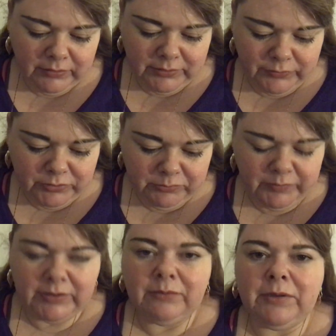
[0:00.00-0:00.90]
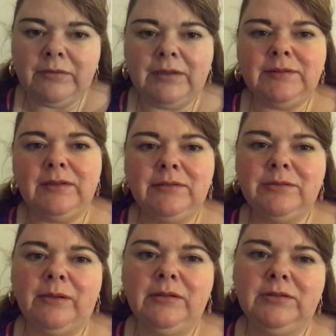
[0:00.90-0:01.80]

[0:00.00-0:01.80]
So for some of you that may resonate as well.